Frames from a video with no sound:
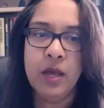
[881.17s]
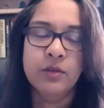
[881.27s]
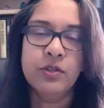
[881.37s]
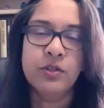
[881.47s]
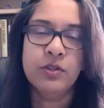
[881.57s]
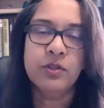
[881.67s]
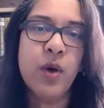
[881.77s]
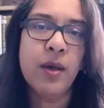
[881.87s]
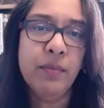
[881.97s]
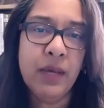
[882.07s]
So this is
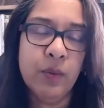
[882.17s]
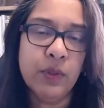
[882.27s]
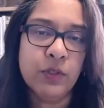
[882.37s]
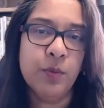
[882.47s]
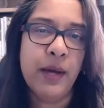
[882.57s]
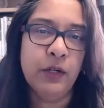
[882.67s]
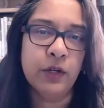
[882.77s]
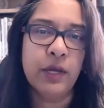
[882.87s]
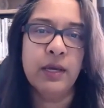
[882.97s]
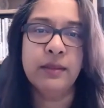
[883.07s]
what I mean when I talk about
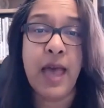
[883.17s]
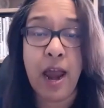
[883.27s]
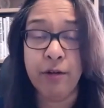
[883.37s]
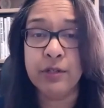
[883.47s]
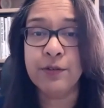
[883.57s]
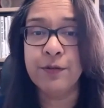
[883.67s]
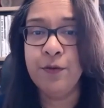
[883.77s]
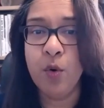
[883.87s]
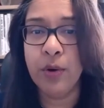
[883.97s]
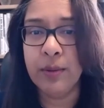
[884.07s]
looking at the areas
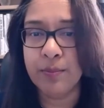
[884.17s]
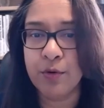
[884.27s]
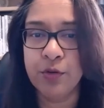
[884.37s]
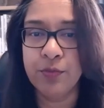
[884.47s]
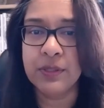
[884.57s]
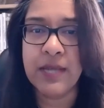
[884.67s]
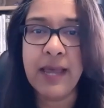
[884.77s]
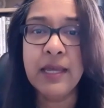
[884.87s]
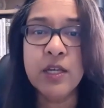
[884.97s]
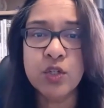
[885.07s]
for improvement.
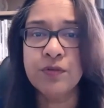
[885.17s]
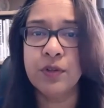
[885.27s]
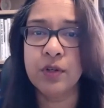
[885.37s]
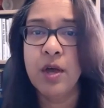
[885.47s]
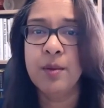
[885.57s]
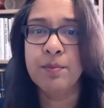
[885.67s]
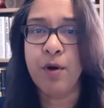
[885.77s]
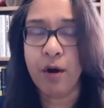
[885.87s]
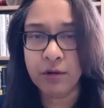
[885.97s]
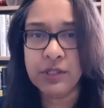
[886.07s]
Take each of the
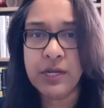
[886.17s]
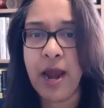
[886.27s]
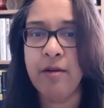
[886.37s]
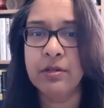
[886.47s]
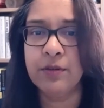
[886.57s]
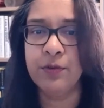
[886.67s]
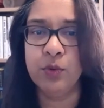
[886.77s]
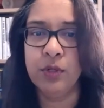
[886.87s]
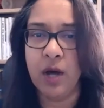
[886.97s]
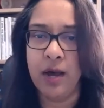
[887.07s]
priority areas of
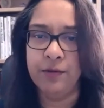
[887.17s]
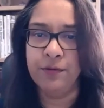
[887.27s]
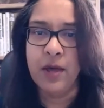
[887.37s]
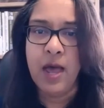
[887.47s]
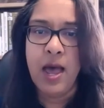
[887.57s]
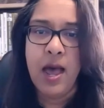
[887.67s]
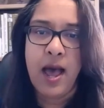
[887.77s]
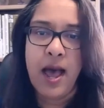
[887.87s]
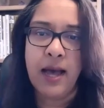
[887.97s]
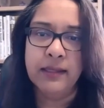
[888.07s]
your life
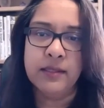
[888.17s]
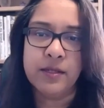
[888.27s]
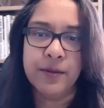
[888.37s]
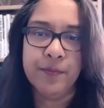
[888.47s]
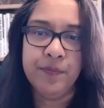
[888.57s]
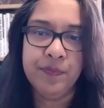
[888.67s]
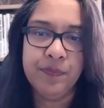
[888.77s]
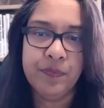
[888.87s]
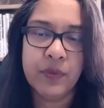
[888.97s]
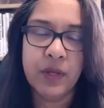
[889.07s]
and
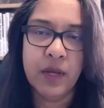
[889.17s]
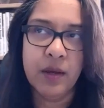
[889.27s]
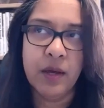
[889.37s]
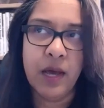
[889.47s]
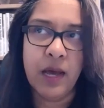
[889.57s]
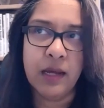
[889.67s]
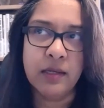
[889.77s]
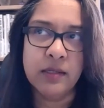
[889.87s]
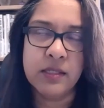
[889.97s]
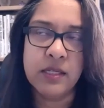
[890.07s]

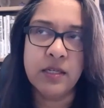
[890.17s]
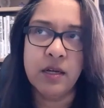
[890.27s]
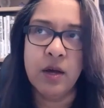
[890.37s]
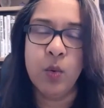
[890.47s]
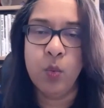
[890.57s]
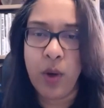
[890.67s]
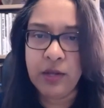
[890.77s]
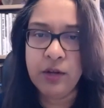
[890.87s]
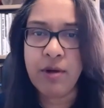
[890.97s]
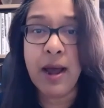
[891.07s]
consider where
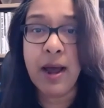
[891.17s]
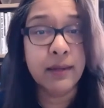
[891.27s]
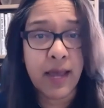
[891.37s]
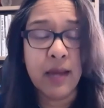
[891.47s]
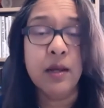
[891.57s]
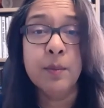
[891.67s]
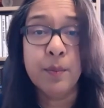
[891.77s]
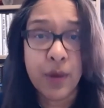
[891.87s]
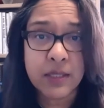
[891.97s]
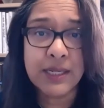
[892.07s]
you're at and again
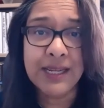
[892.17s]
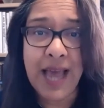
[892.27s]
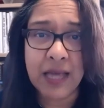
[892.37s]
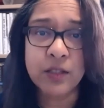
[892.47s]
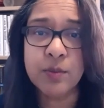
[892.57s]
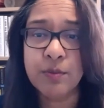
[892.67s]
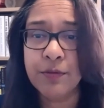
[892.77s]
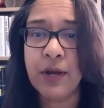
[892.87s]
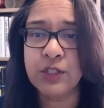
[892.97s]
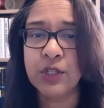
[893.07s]
personally and
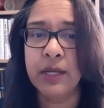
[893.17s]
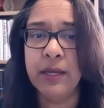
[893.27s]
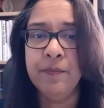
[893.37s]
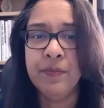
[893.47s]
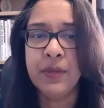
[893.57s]
professionally